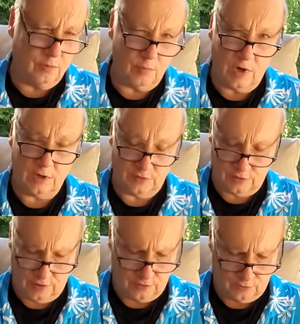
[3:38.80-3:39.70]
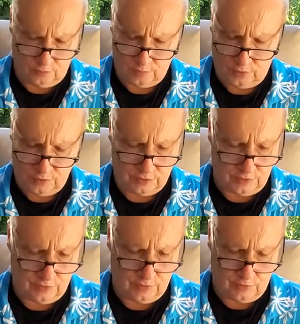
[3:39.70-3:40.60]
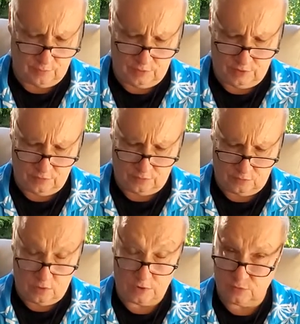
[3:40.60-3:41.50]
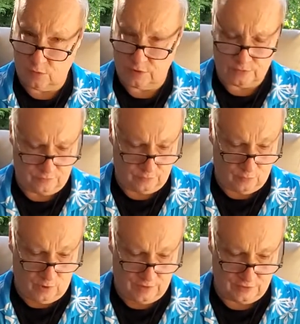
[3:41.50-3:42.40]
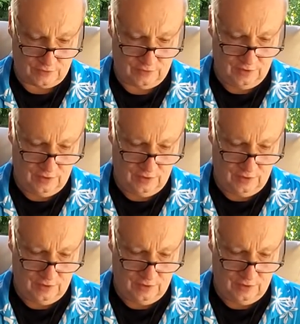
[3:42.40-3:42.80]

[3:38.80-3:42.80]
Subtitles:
mindset, you're a person here, I mean, or cross watcher if you're watching,